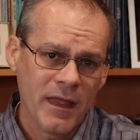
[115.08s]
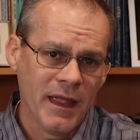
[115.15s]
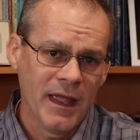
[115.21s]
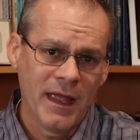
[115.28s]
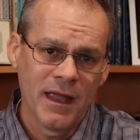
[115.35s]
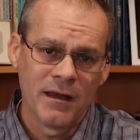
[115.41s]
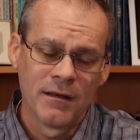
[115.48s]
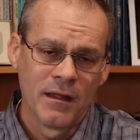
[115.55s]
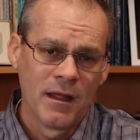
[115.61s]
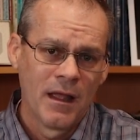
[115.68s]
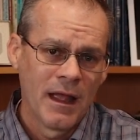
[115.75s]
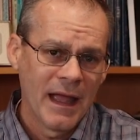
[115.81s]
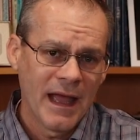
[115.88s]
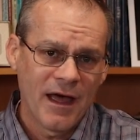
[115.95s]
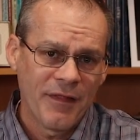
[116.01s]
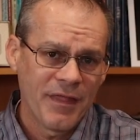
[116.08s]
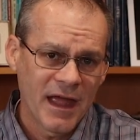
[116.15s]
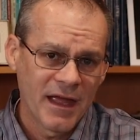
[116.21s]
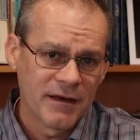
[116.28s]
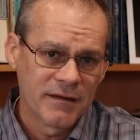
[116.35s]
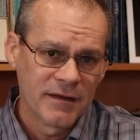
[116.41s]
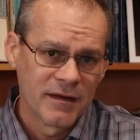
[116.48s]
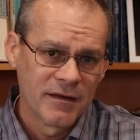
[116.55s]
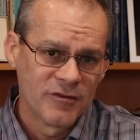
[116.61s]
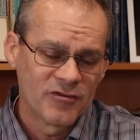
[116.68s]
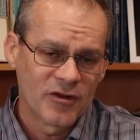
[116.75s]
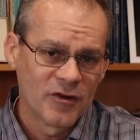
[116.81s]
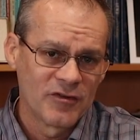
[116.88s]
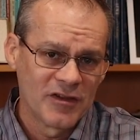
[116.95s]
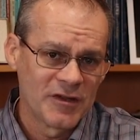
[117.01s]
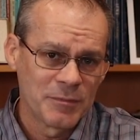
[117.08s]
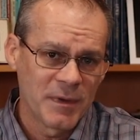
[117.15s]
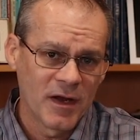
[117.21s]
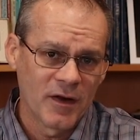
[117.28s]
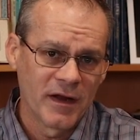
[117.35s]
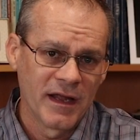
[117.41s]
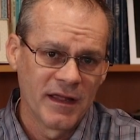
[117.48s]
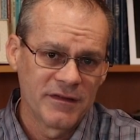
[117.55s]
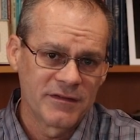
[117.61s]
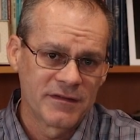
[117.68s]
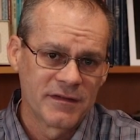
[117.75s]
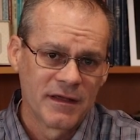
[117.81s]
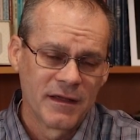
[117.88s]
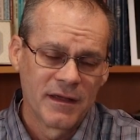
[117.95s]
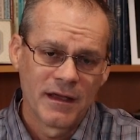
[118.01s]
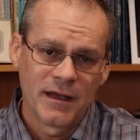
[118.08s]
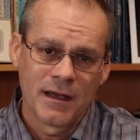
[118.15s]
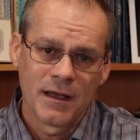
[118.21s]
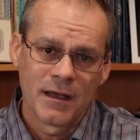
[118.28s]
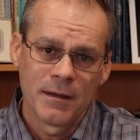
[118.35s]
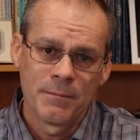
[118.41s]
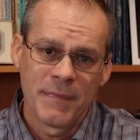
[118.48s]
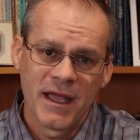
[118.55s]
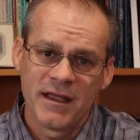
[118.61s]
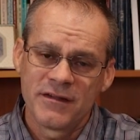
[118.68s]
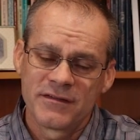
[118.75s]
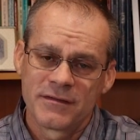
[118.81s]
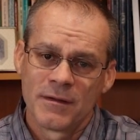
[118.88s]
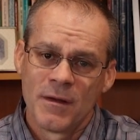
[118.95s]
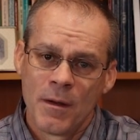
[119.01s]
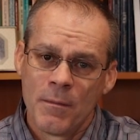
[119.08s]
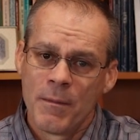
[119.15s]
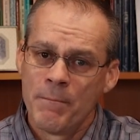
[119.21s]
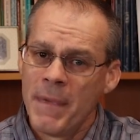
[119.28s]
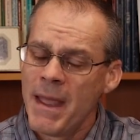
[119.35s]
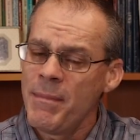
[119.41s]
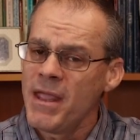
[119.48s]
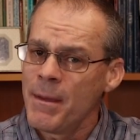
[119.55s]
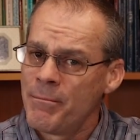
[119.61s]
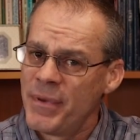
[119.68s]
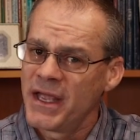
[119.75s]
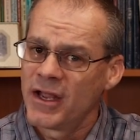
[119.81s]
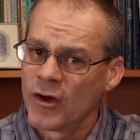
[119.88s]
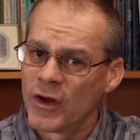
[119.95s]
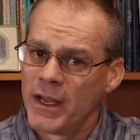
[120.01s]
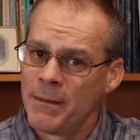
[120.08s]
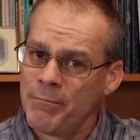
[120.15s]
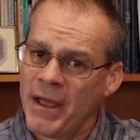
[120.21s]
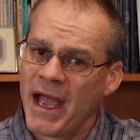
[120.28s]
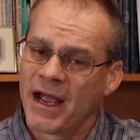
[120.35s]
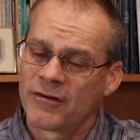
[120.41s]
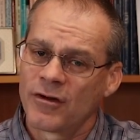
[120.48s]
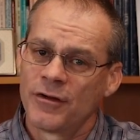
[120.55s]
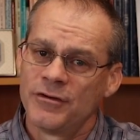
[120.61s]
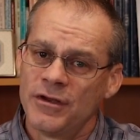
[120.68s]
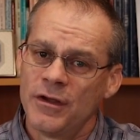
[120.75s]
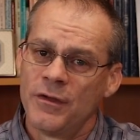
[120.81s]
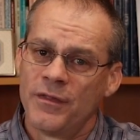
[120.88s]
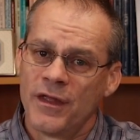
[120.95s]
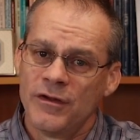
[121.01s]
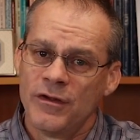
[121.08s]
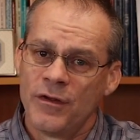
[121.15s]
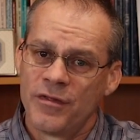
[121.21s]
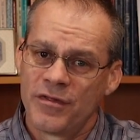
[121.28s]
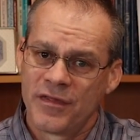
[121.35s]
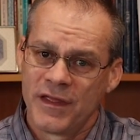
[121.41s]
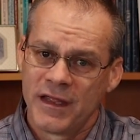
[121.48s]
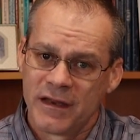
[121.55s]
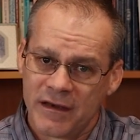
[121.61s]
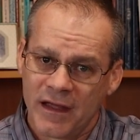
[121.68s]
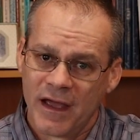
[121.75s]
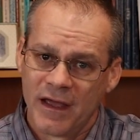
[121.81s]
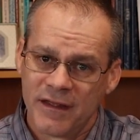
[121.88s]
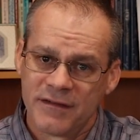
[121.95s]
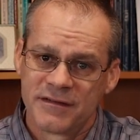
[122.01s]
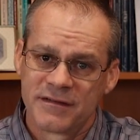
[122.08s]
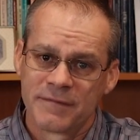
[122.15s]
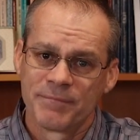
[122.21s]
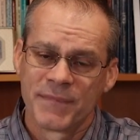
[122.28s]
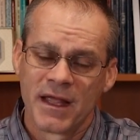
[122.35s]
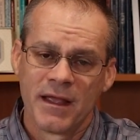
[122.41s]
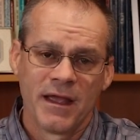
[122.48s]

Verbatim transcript: and how that church experience uh, makes maybe a bigger impact on you than you think it does.